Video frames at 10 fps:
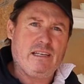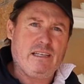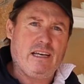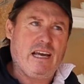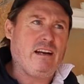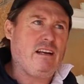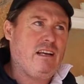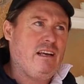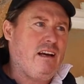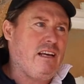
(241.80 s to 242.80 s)
And
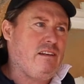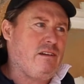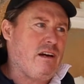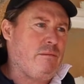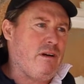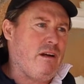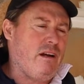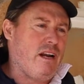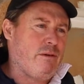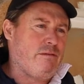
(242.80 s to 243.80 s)
look, I
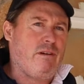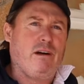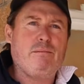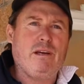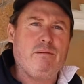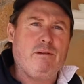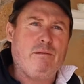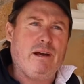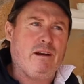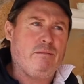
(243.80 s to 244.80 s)
don't want to frighten people
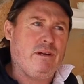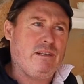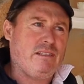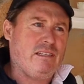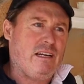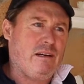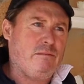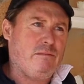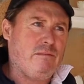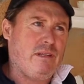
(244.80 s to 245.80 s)
about it, but
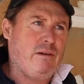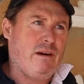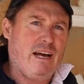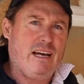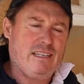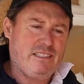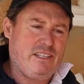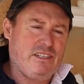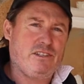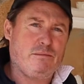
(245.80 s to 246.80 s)
there are
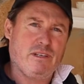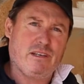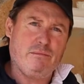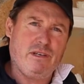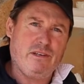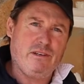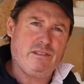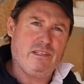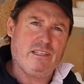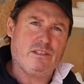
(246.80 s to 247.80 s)
systems that can be
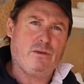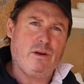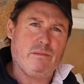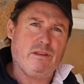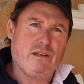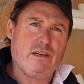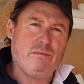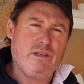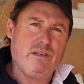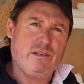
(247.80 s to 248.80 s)
used, and there's equipment that can
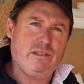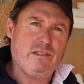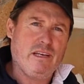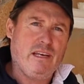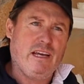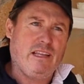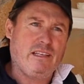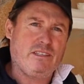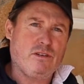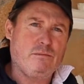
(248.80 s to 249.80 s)
be used, and
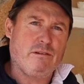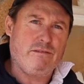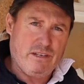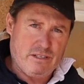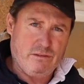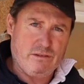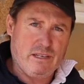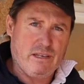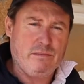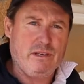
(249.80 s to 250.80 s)
there's skilled professionals that
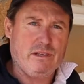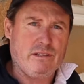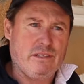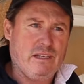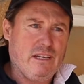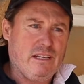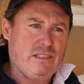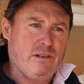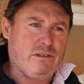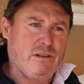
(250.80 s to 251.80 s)
can be used.
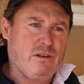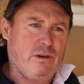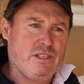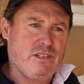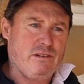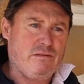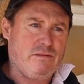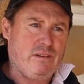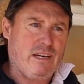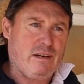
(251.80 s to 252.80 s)
So it's not a question
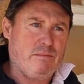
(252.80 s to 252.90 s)
of,